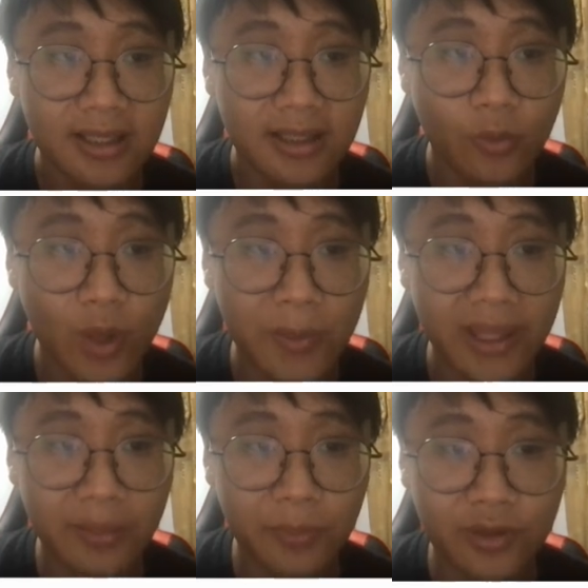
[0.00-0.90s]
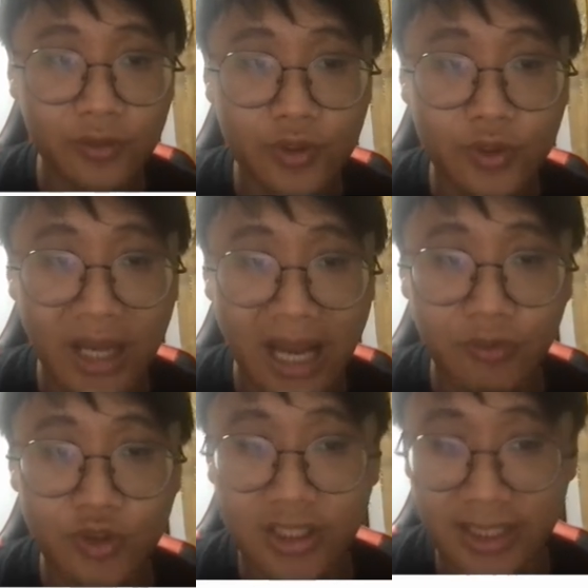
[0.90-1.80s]
the wait method belongs to
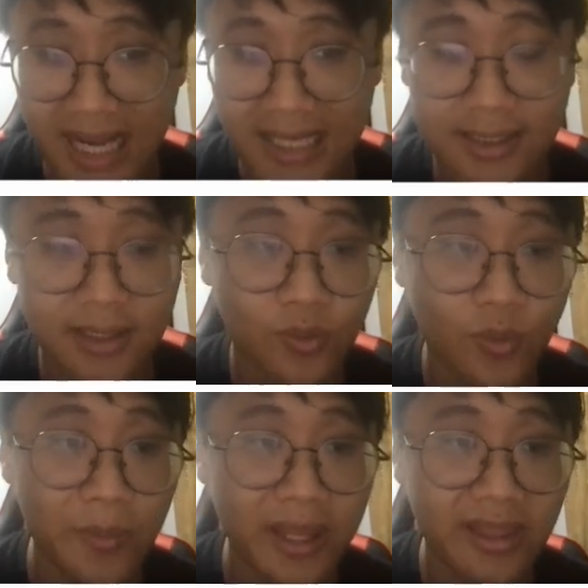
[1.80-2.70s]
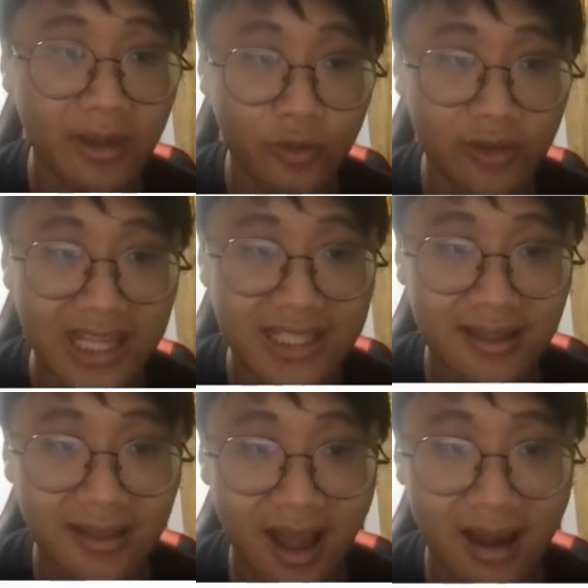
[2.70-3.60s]
object class. Wait method release
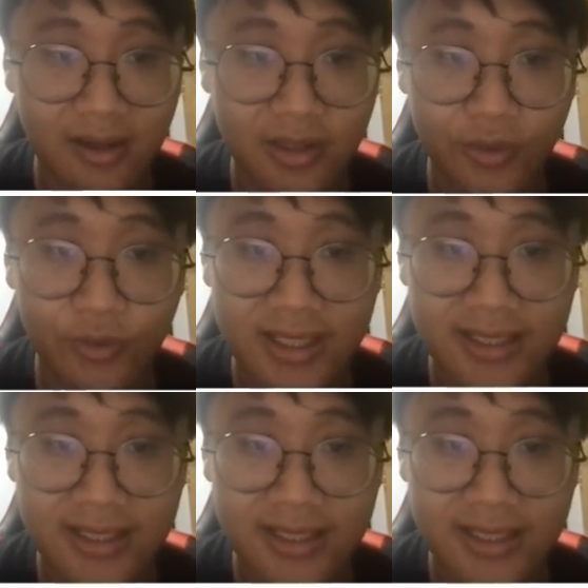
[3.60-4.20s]
lock during